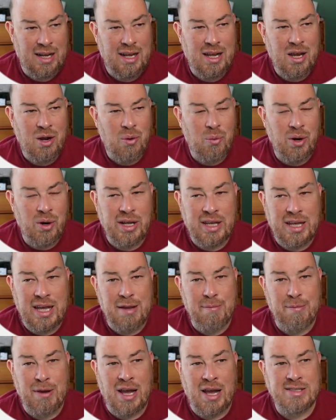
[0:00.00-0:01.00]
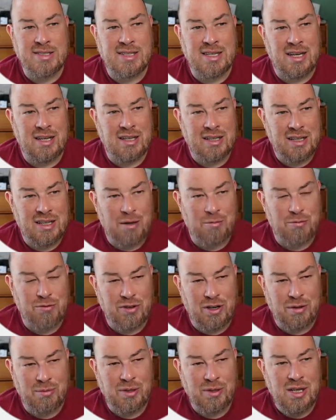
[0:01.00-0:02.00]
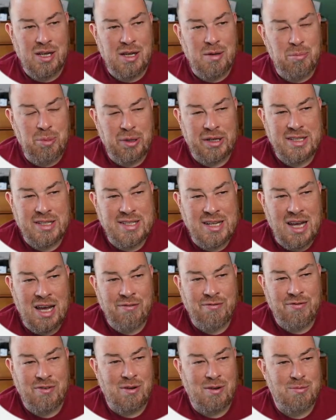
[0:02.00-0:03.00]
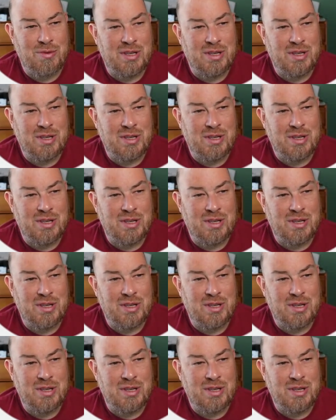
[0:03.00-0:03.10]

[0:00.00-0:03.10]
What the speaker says: Where did King Basia come from? But he's not from,